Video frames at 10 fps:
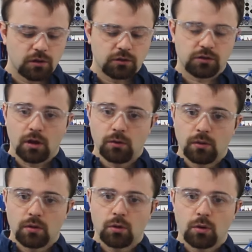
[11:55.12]
So,
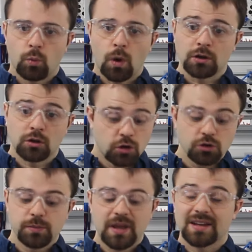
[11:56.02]
1
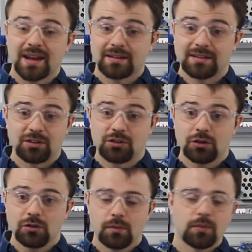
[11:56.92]
could be connected to
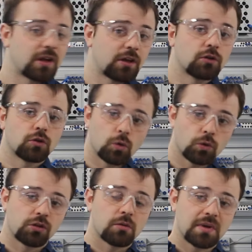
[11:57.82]
2, but it could
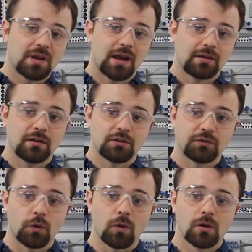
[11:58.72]
also be connected to
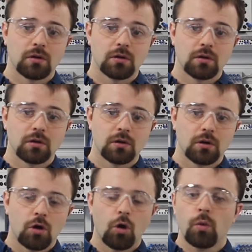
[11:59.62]
4.
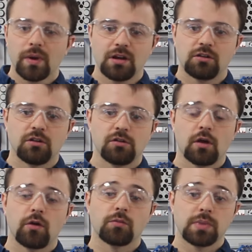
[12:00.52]
All we need to do
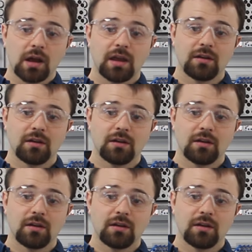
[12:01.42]
though is plug it